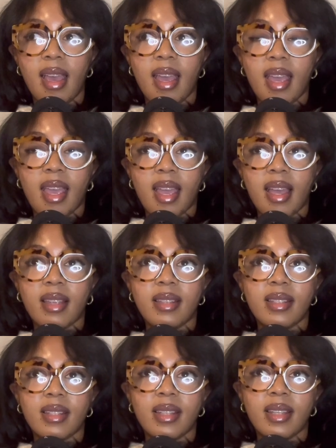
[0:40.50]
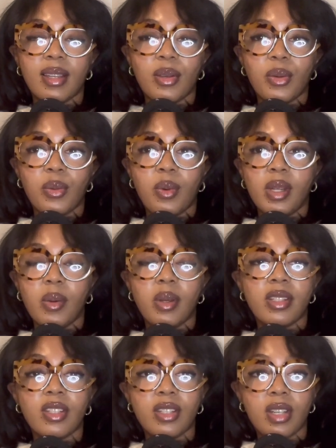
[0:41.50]
And what he wanted
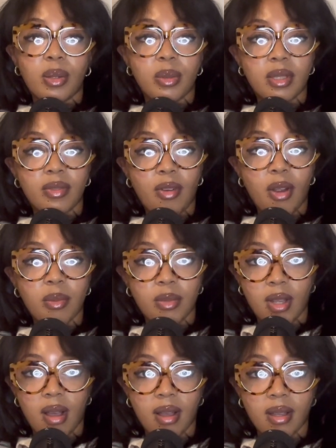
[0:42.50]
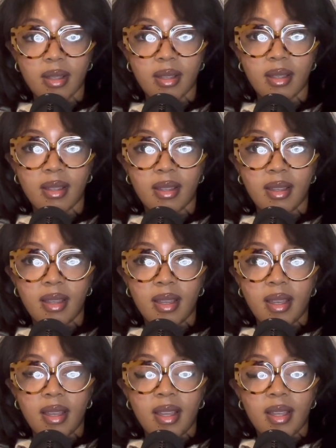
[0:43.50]
to share was farm talk,
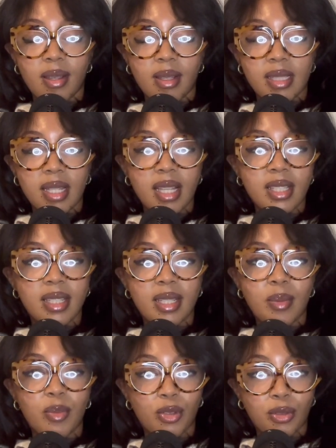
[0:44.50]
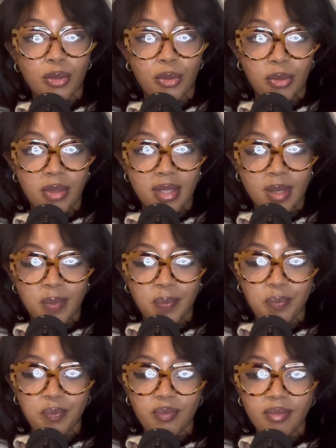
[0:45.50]
because it has deep truths.
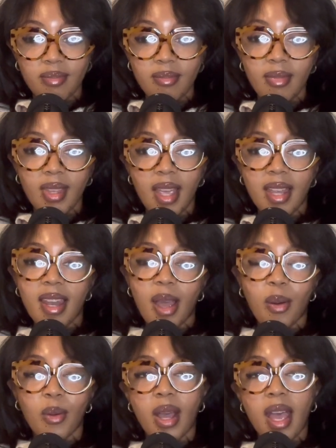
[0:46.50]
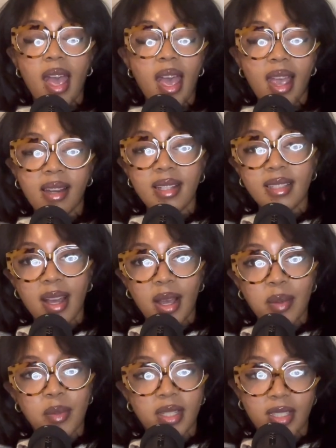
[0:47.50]
And now,
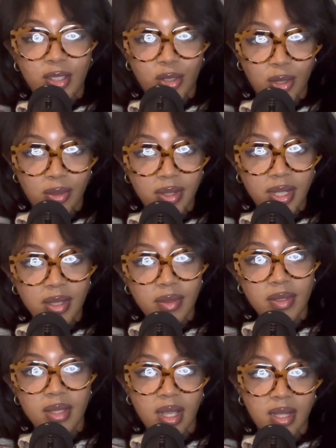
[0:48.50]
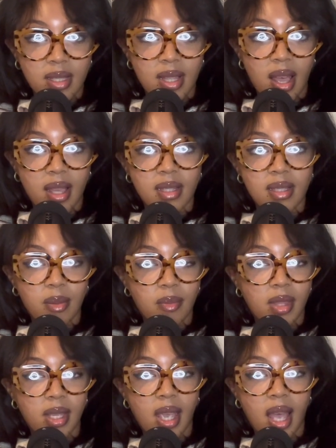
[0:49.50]
anytime a conservative says that
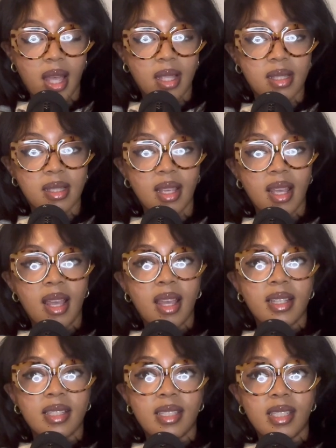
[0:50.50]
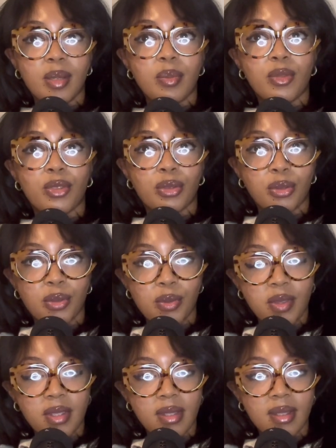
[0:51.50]
something has deep
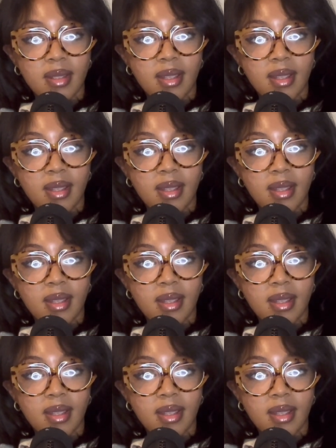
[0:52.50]
truths,